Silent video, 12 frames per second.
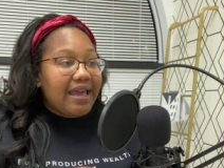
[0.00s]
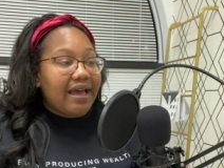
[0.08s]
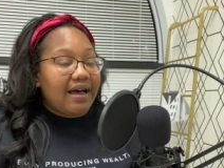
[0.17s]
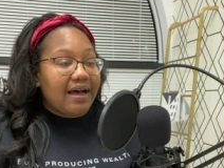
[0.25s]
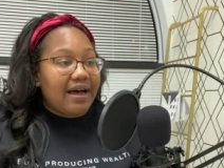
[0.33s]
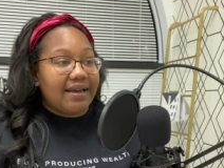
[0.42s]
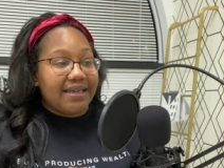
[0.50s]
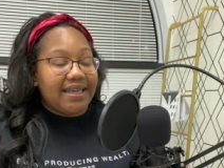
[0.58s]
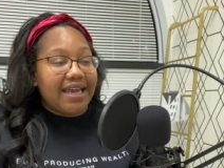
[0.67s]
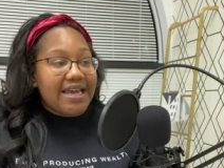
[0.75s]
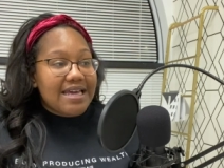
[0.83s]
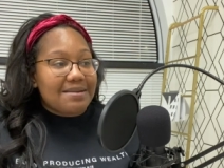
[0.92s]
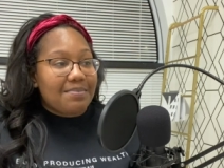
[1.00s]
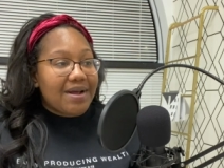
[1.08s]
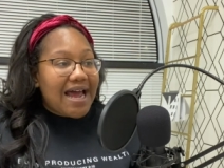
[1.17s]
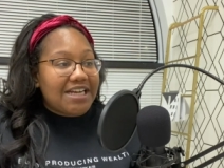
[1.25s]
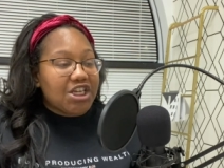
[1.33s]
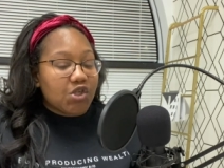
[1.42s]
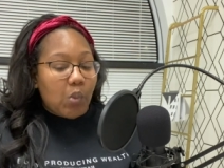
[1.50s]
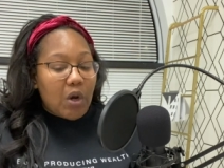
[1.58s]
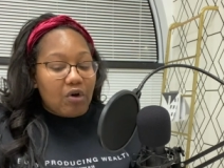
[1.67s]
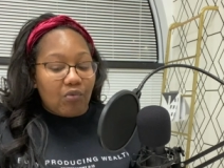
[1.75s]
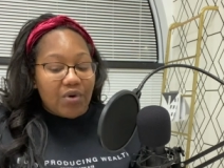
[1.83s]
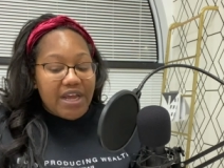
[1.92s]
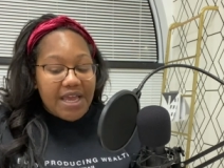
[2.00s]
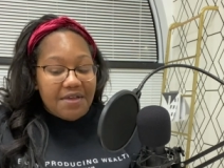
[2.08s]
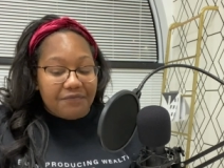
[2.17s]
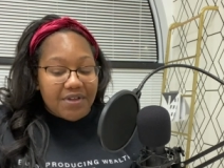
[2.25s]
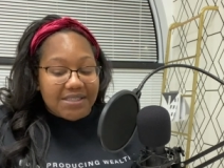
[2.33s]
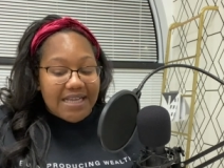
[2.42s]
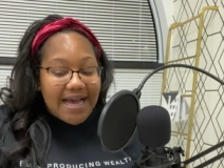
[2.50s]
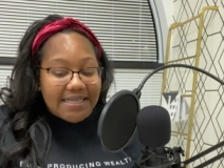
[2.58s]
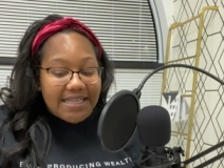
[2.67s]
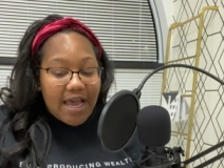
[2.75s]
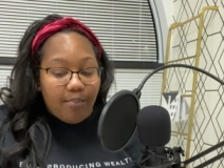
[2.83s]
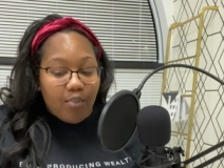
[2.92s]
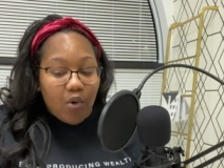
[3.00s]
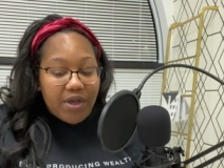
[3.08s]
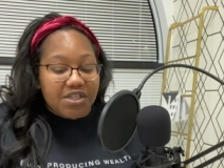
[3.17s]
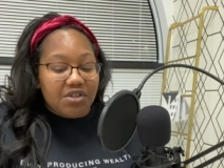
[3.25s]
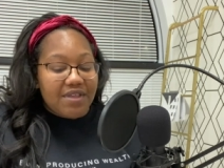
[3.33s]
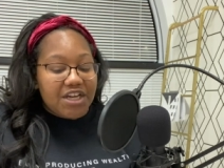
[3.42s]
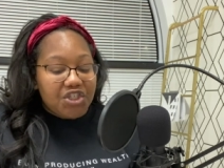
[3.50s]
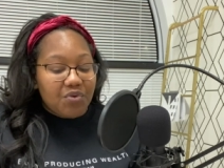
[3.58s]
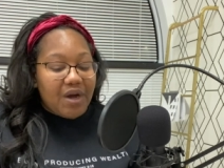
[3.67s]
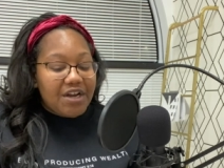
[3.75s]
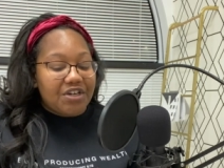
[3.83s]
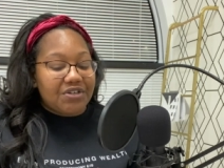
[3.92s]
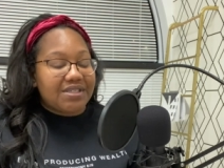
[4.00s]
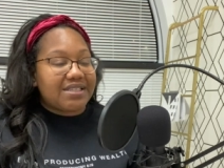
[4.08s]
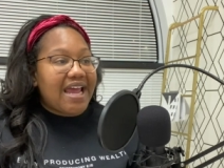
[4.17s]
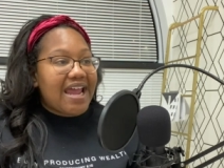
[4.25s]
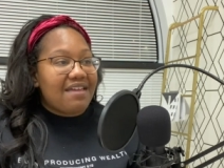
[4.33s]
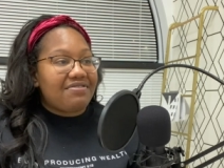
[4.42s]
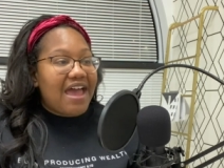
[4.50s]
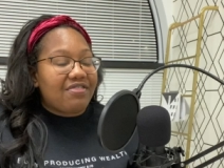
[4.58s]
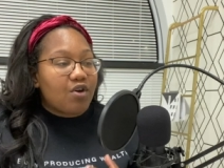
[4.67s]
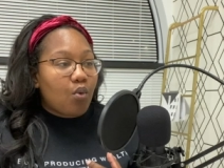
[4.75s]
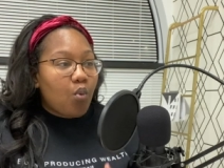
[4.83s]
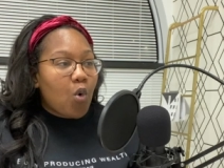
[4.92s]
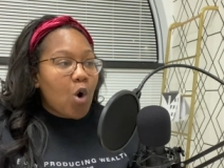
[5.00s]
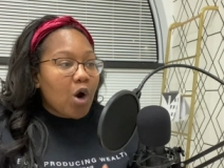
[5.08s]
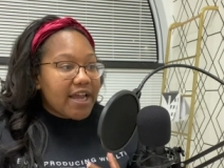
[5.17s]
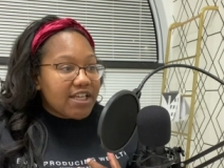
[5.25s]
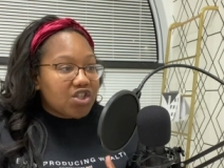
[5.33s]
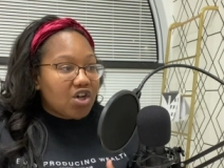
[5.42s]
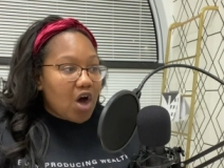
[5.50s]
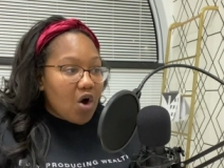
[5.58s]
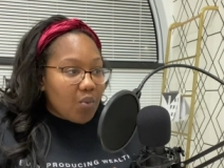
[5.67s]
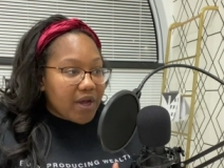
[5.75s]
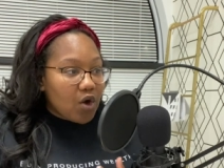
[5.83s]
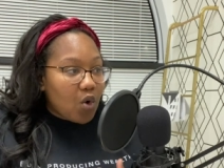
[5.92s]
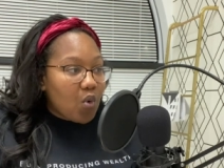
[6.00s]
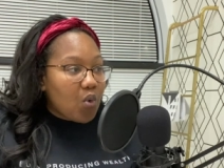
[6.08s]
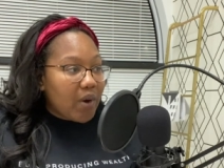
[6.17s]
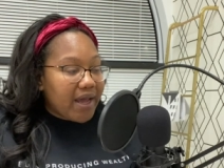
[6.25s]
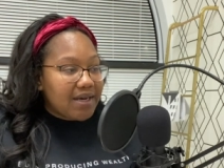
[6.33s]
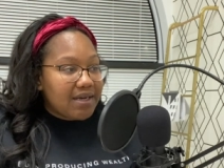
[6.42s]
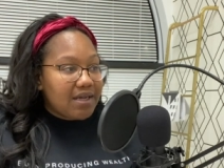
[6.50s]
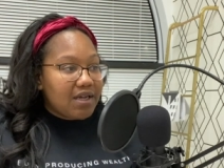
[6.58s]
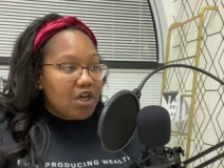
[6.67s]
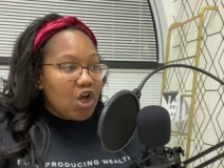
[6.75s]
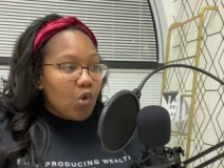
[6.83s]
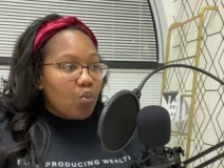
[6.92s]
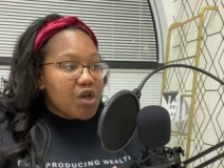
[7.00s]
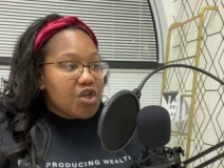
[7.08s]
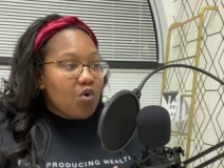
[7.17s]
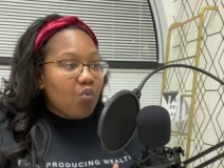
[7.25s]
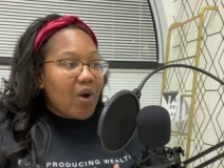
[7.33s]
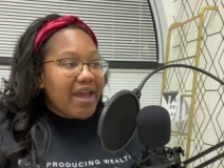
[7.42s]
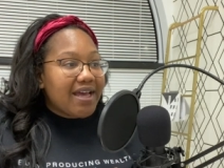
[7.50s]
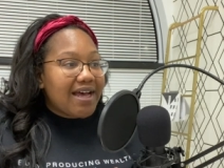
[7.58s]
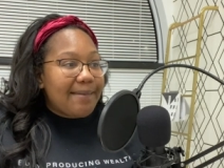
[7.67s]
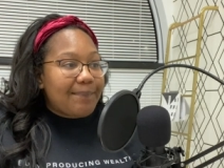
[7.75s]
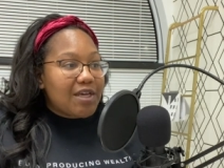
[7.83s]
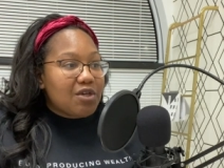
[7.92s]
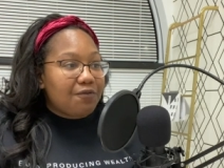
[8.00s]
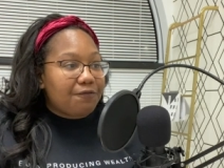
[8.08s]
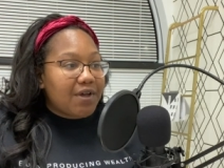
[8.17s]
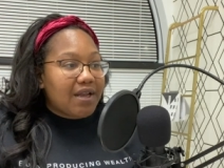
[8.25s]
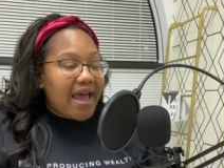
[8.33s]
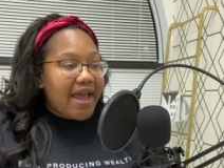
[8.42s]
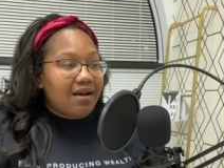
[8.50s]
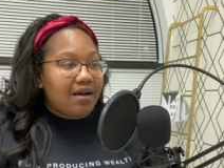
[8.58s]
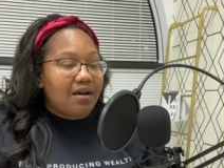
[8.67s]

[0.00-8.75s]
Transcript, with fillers: again, but I just want to re-emphasize that point so that you understand that the war is going on. When you wake up and you feel like,